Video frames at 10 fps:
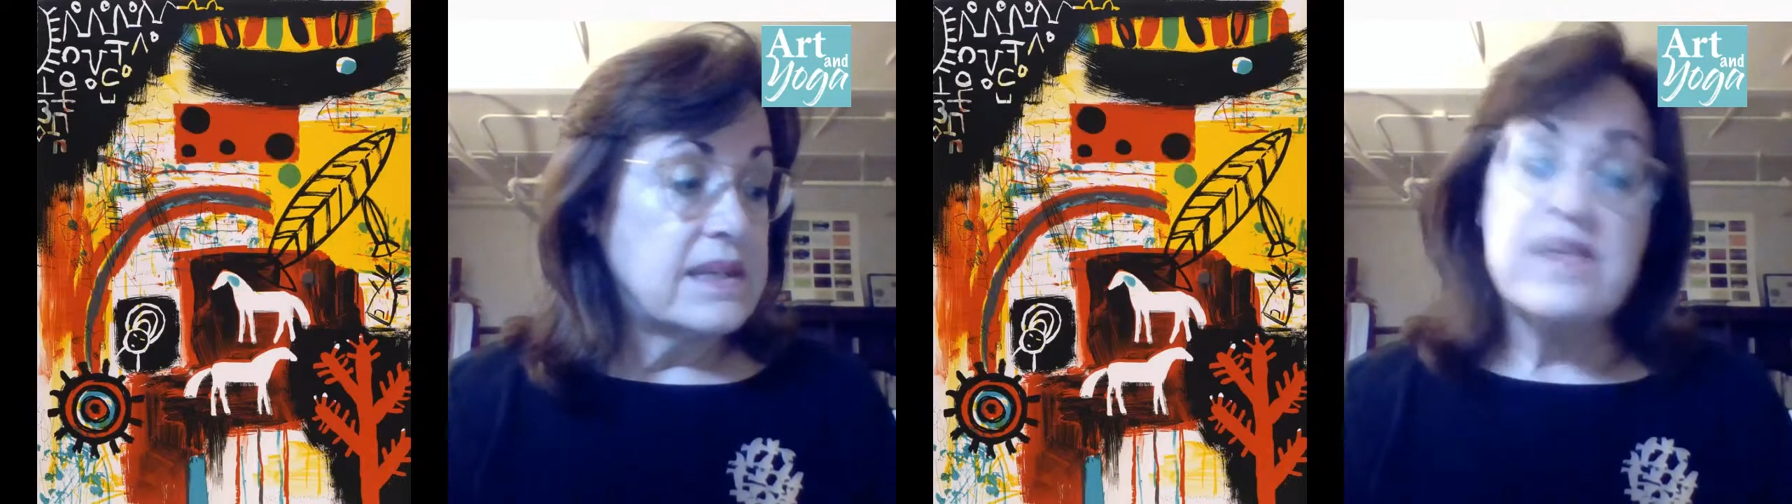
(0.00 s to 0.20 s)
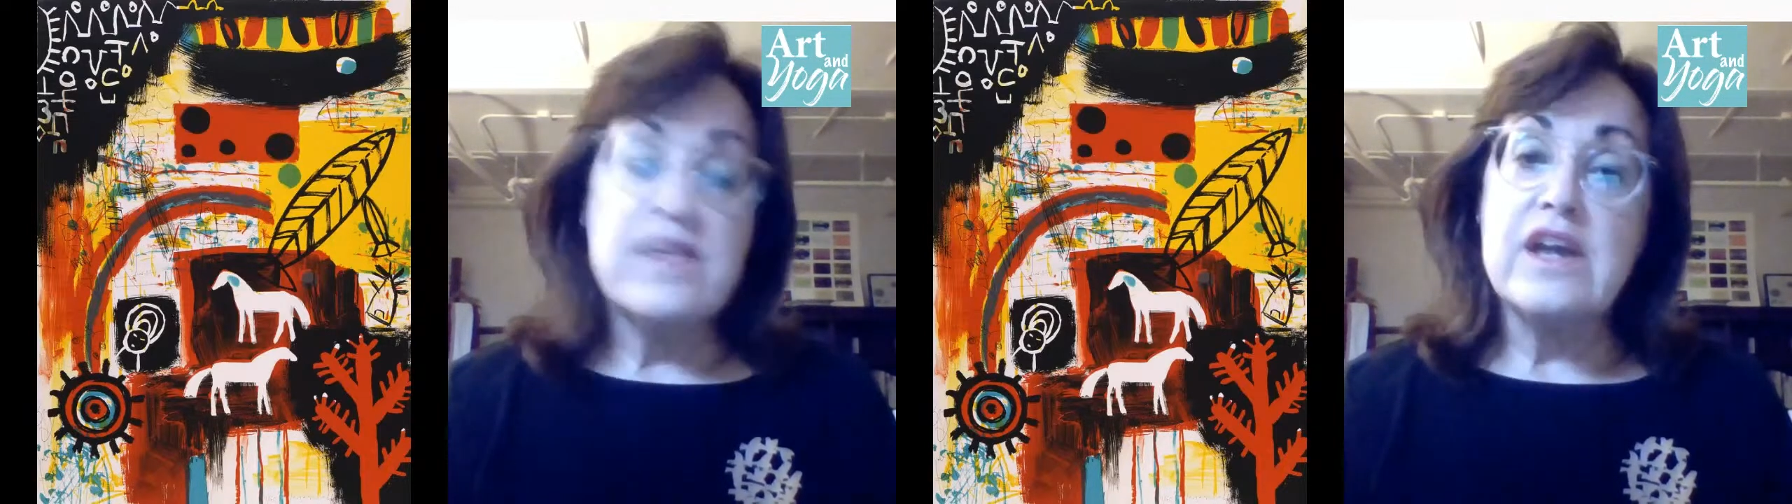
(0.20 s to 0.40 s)

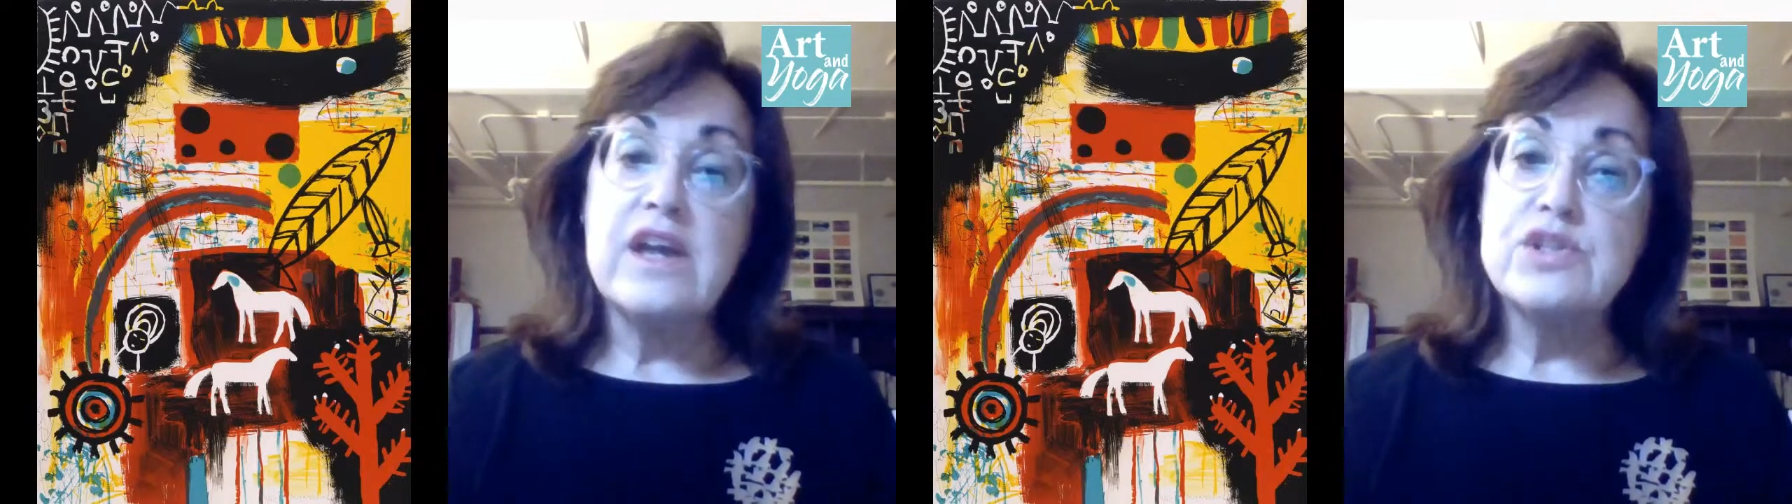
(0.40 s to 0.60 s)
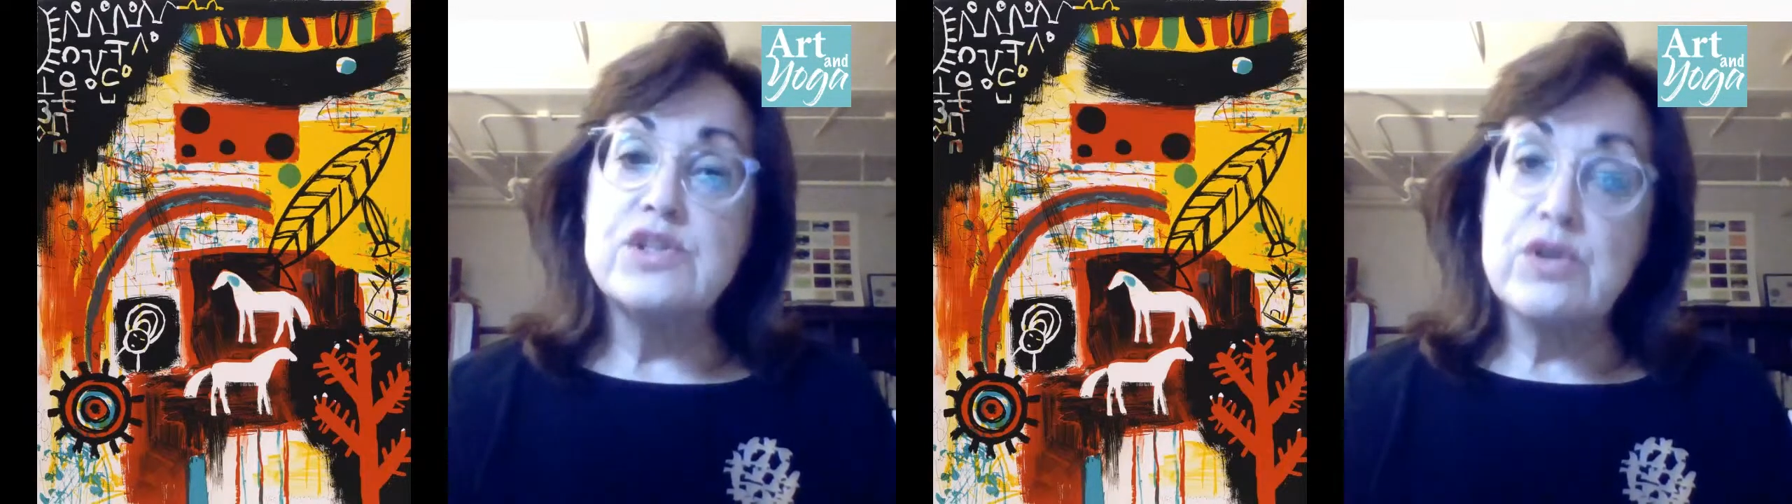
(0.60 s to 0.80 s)

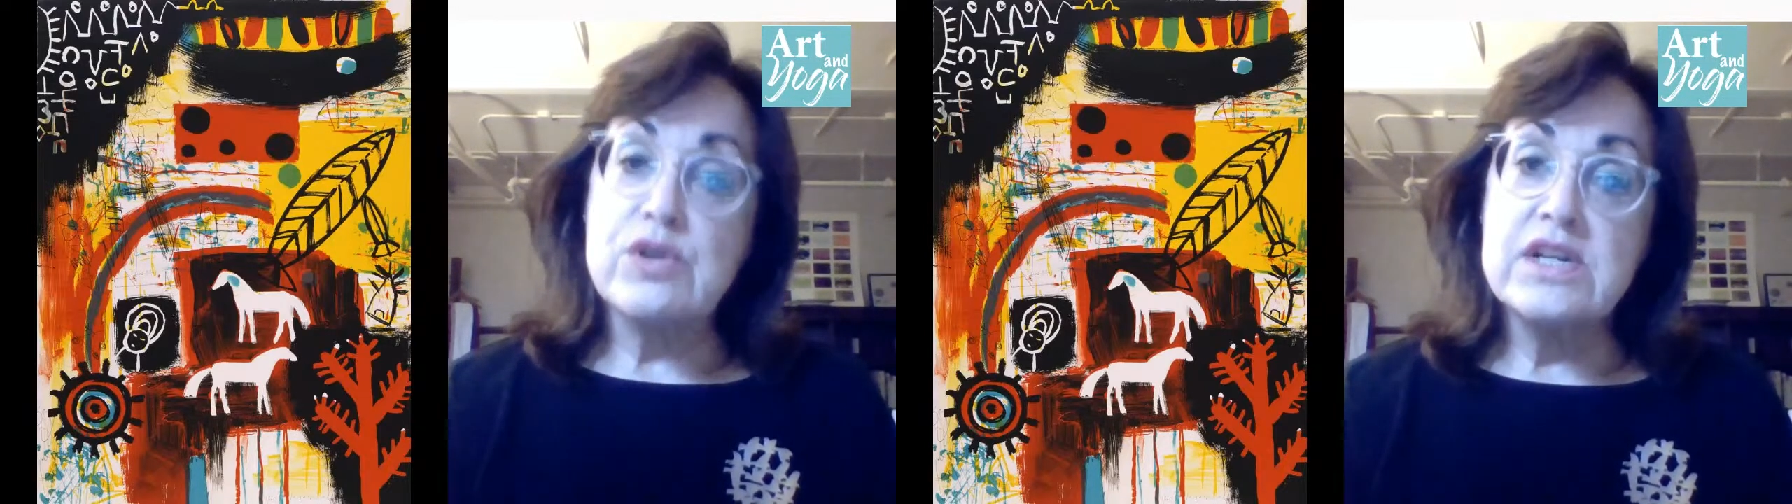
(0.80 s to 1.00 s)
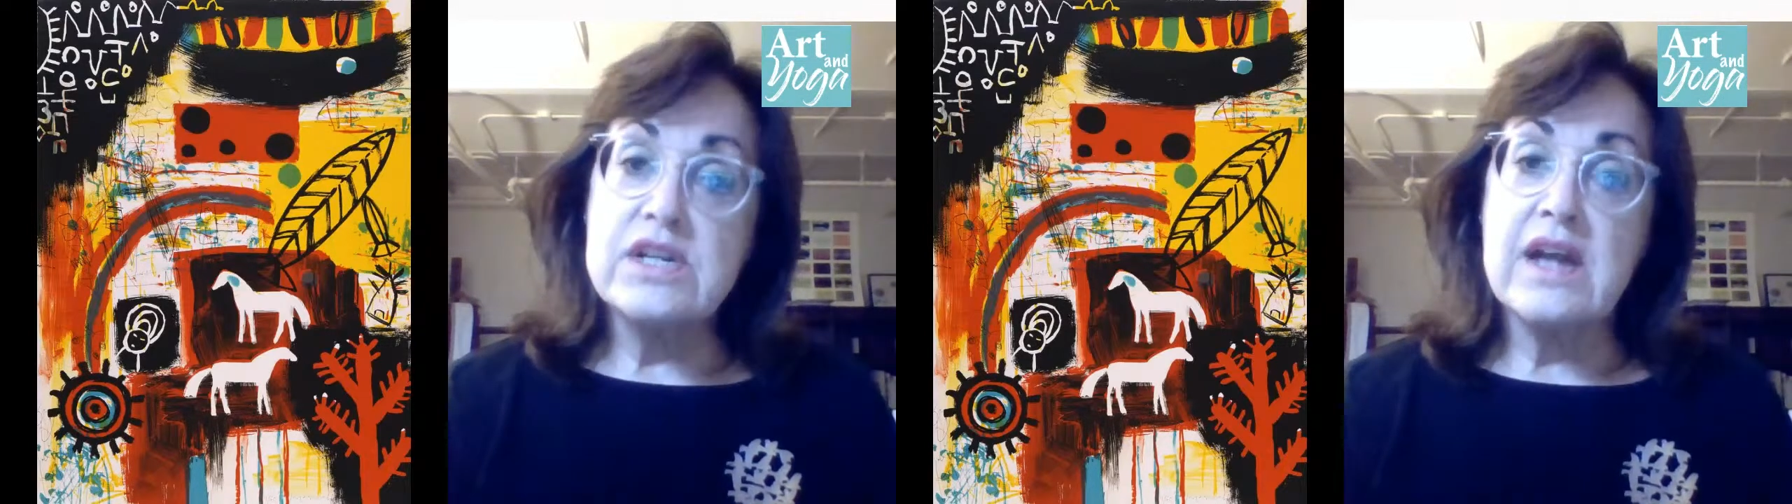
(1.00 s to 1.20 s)
assertion
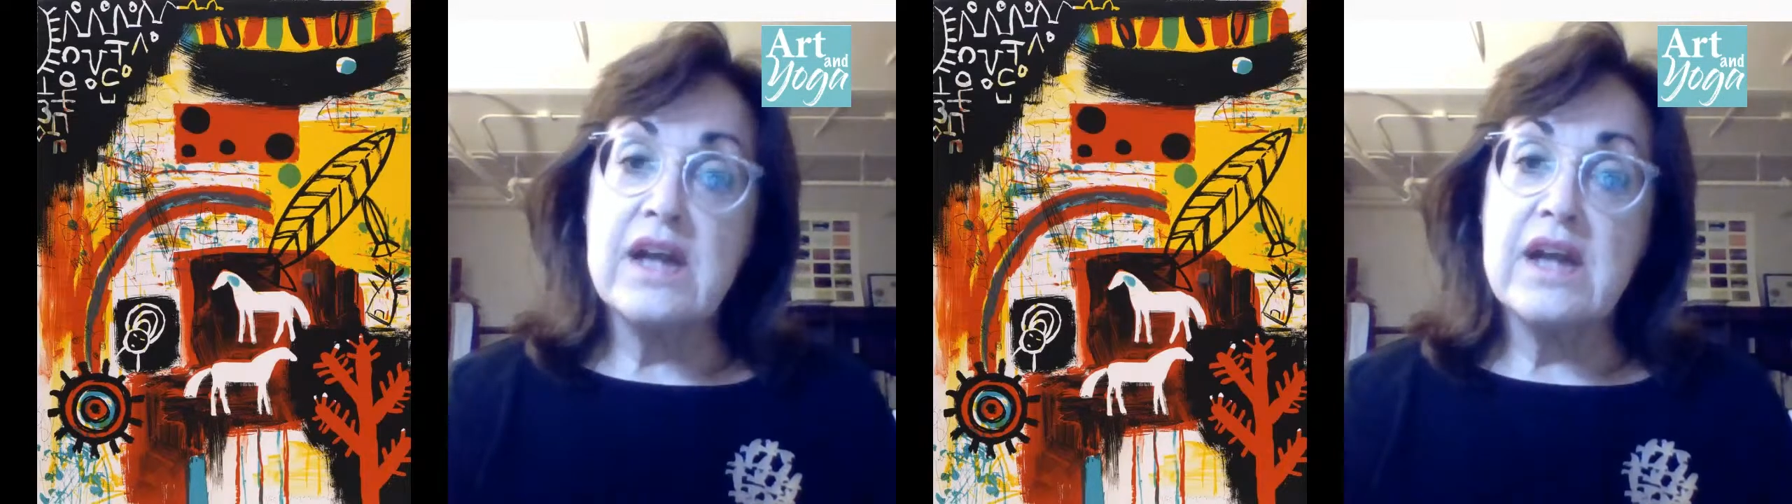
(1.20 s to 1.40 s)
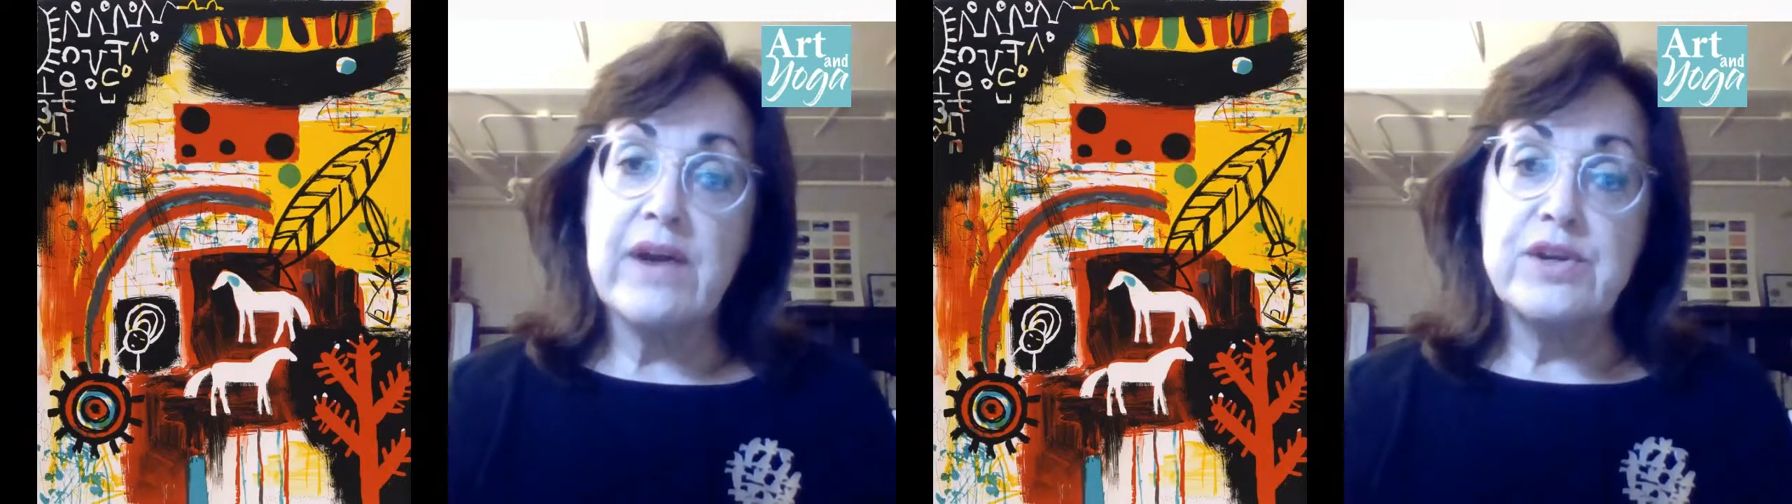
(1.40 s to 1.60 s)
of our
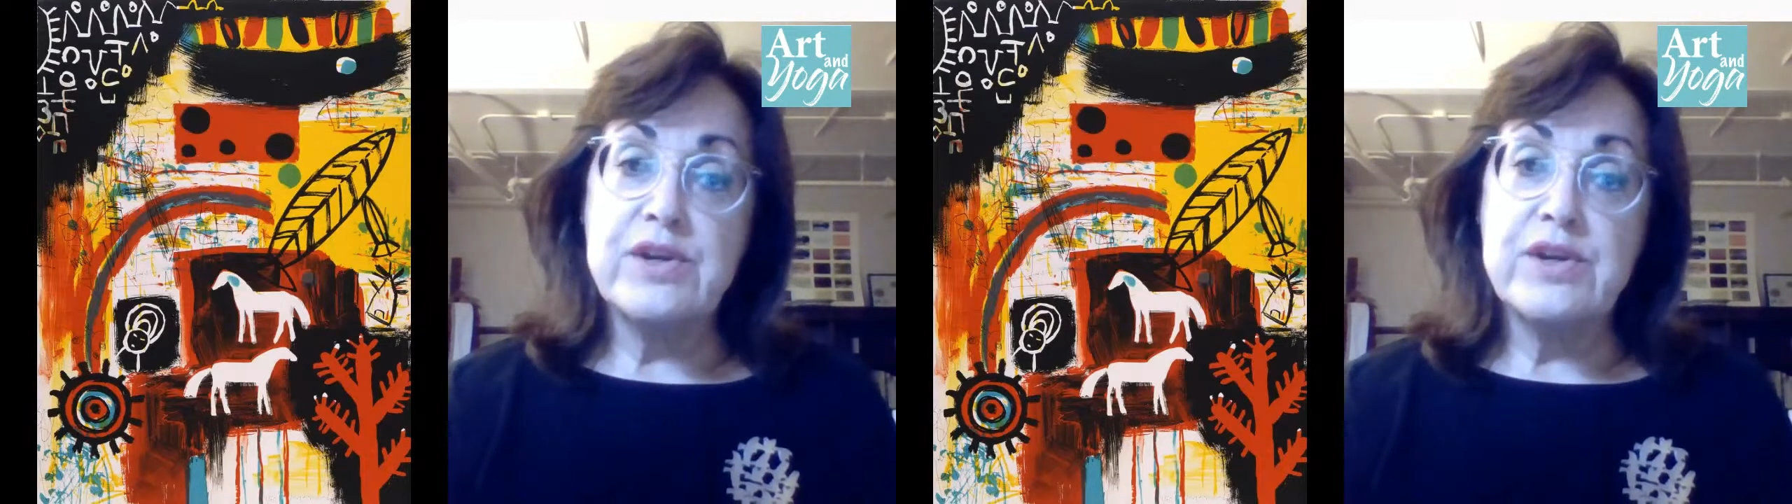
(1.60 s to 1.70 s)
human